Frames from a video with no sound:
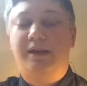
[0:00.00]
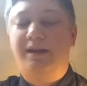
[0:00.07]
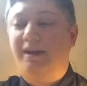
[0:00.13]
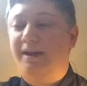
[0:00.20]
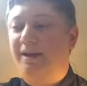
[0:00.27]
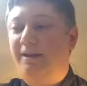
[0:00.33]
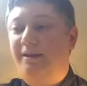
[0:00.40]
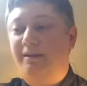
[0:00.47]

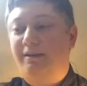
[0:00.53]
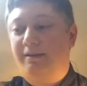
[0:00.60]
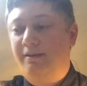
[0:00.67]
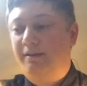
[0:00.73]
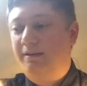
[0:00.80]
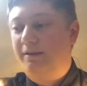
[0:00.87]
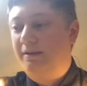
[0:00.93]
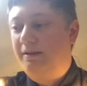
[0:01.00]
And
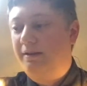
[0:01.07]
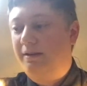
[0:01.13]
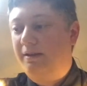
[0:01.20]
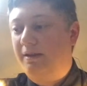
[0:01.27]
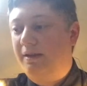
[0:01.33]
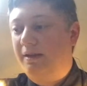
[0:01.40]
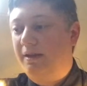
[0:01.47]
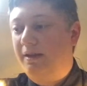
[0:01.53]

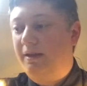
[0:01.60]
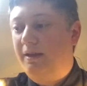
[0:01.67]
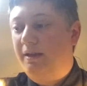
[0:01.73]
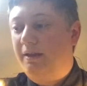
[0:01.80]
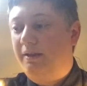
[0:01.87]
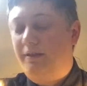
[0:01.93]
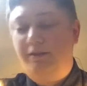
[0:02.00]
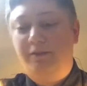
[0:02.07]

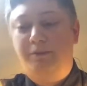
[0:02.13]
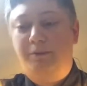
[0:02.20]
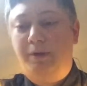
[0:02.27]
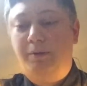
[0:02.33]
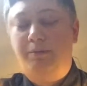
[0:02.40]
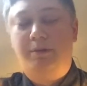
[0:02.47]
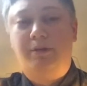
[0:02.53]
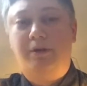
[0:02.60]
these
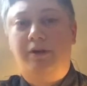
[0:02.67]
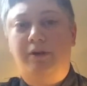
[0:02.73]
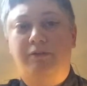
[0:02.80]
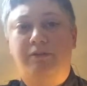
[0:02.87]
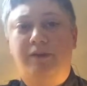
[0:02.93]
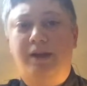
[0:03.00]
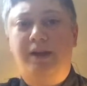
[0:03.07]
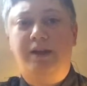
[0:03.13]
people are
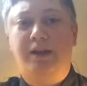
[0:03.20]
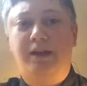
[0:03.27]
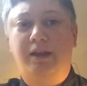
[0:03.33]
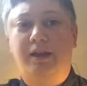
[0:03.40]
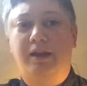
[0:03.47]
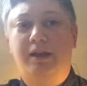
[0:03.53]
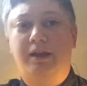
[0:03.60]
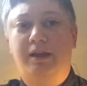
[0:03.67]

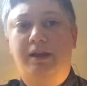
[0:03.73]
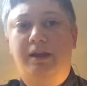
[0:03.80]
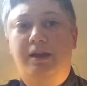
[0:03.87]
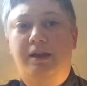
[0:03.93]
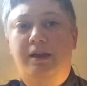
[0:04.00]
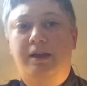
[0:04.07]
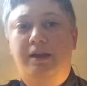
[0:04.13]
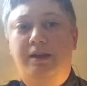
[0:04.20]
fighting
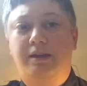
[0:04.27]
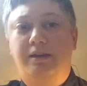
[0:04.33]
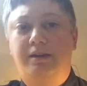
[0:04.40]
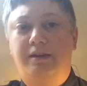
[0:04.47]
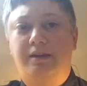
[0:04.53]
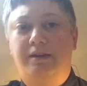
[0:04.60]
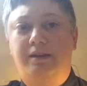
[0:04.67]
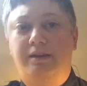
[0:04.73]

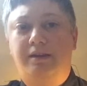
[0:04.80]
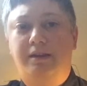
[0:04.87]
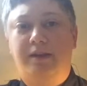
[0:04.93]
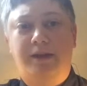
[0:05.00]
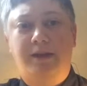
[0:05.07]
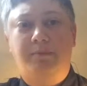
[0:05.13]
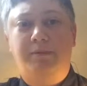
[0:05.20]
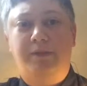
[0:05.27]
to
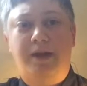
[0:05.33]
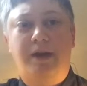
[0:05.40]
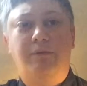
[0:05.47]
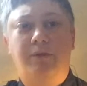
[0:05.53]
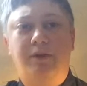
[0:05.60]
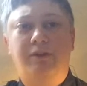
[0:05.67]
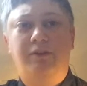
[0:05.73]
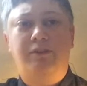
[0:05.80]
keep that
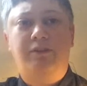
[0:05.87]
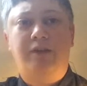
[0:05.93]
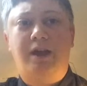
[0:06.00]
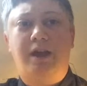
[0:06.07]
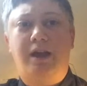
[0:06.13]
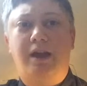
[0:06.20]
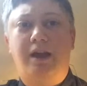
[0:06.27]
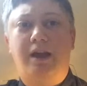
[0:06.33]
risk
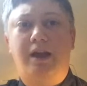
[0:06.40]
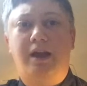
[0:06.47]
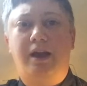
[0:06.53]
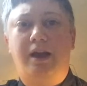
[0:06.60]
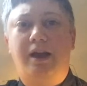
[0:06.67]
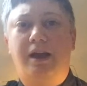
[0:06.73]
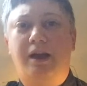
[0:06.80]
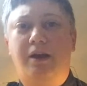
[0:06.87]

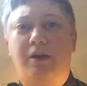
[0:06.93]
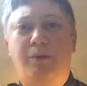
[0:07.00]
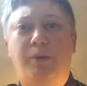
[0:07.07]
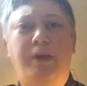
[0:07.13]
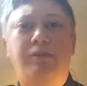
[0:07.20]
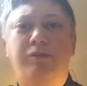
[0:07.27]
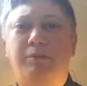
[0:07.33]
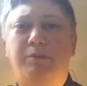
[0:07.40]

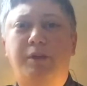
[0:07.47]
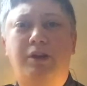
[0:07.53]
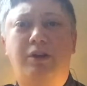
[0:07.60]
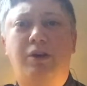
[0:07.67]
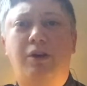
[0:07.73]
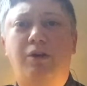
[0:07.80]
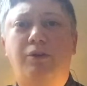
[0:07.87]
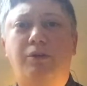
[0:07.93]
away from their
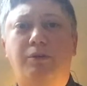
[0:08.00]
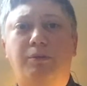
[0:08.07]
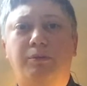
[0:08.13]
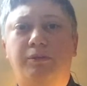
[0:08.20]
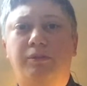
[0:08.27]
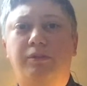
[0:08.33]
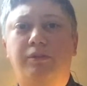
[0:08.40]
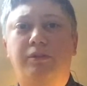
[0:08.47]

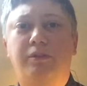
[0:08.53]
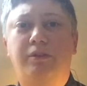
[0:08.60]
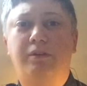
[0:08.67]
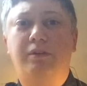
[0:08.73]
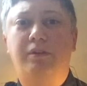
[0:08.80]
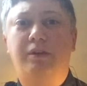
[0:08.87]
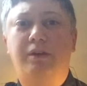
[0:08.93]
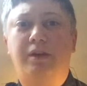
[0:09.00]
homes.
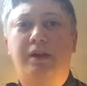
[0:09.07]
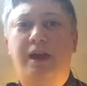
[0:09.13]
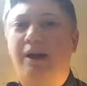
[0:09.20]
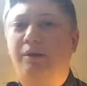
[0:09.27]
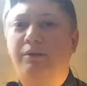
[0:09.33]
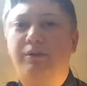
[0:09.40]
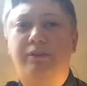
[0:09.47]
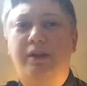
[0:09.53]

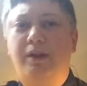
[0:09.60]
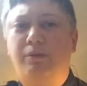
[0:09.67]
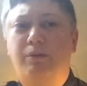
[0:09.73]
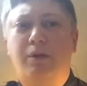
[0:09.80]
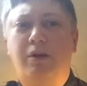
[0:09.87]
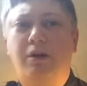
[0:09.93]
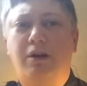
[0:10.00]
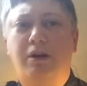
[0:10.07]
How is that
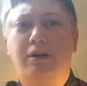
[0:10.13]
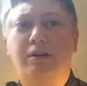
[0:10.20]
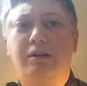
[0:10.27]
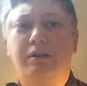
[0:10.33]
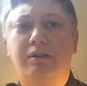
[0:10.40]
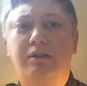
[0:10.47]
wrong?